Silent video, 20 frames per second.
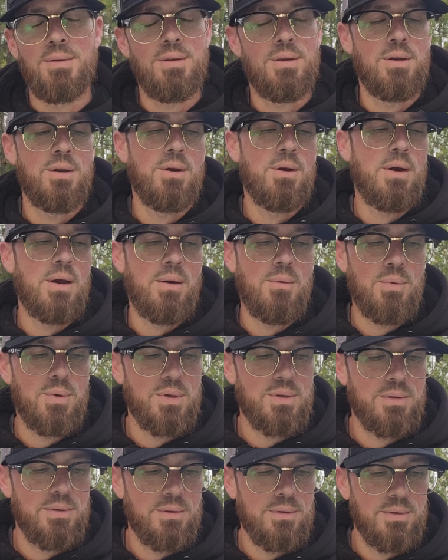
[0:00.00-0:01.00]
you know, I
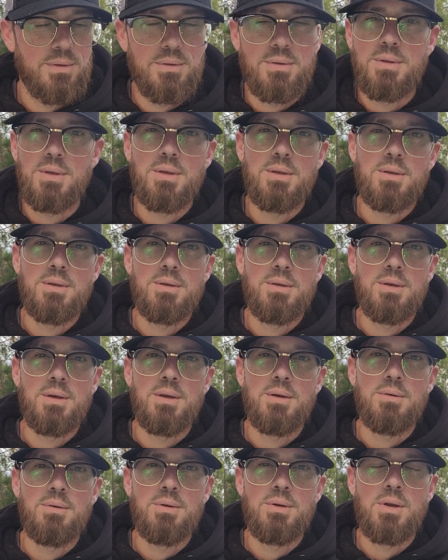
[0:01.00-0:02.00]
would you
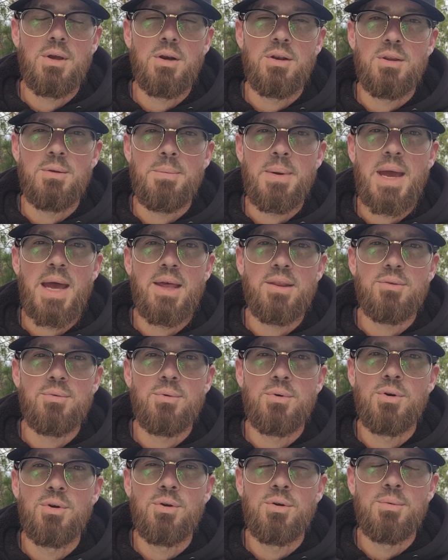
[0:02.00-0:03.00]
know, go to the
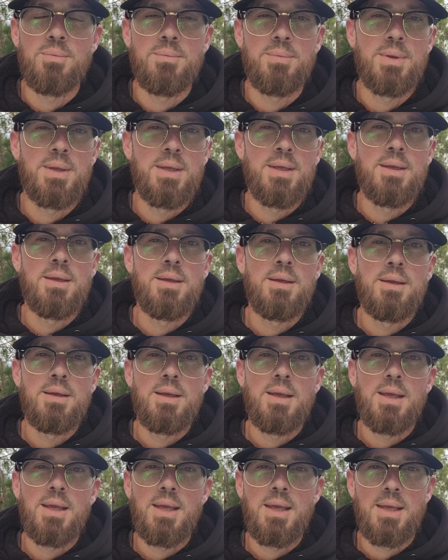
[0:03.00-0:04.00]
bathroom
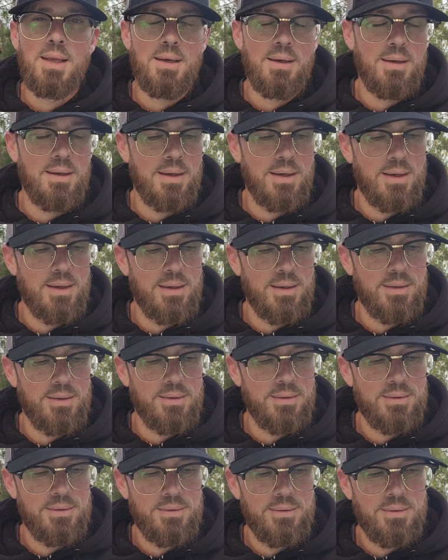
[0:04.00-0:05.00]
and uh
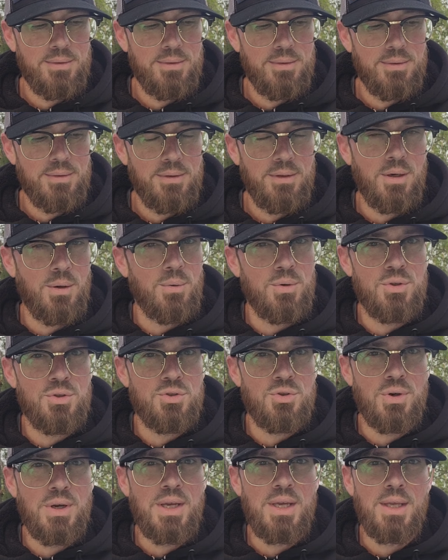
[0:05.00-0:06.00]
you know, when you're
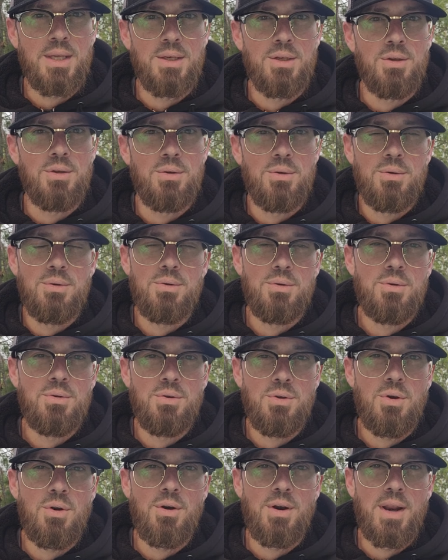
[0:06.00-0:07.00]
drinking you you
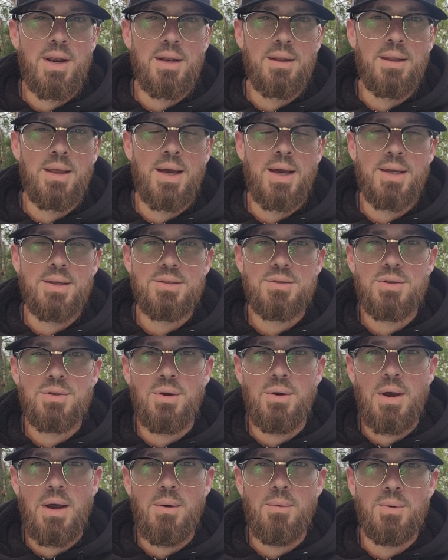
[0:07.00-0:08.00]
urinate a lot.
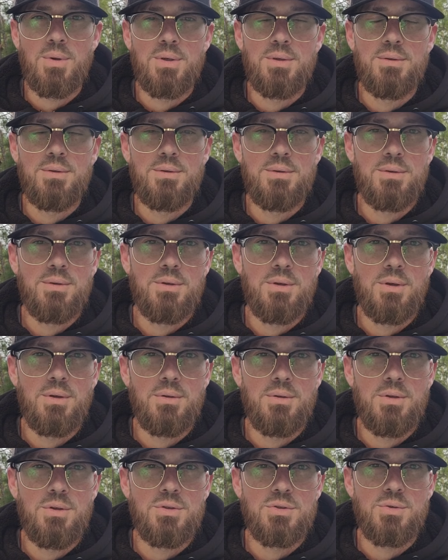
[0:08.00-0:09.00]
So I would, you know,
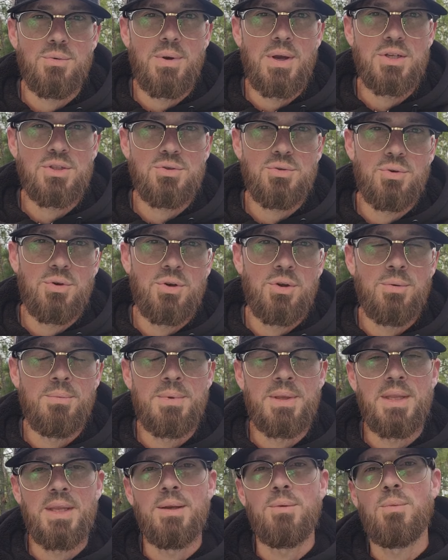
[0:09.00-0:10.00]
use the restroom
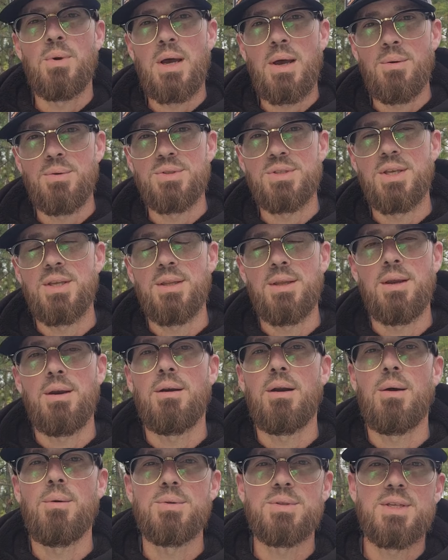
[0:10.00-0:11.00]
and then while I was in there
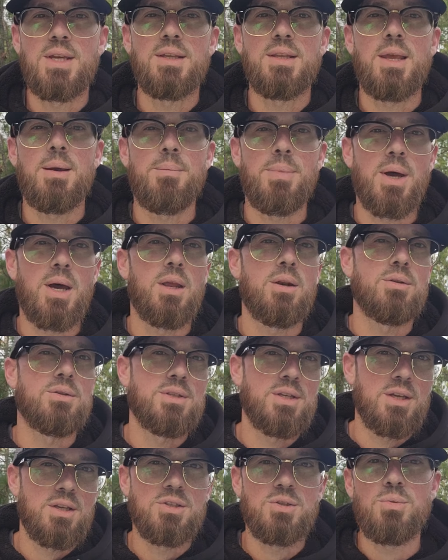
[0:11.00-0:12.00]
I would take that bottle,
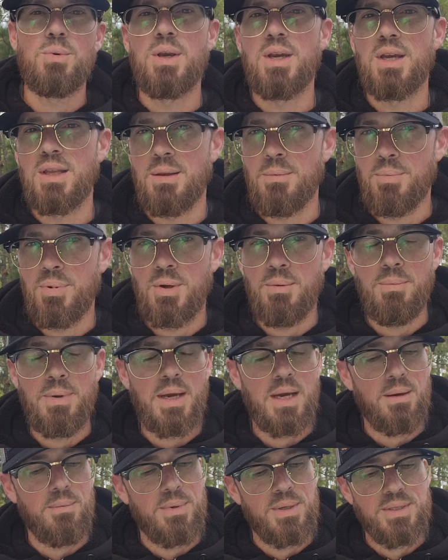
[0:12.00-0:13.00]
take a swig and then put it
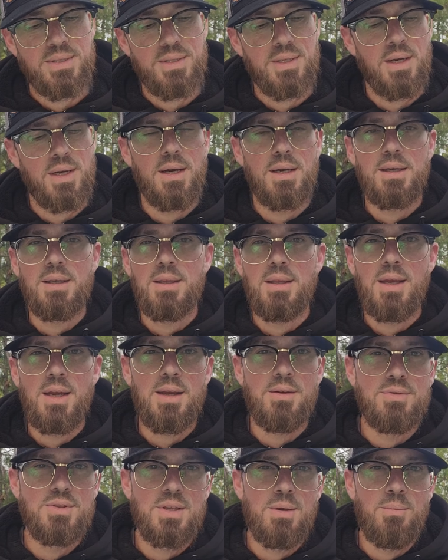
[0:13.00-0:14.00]
back in my sock. And like
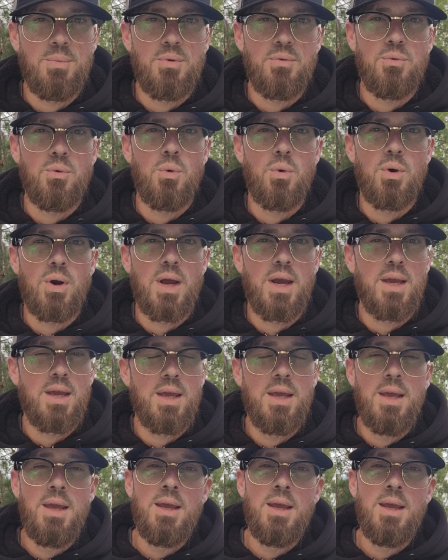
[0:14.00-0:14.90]
I've said before, I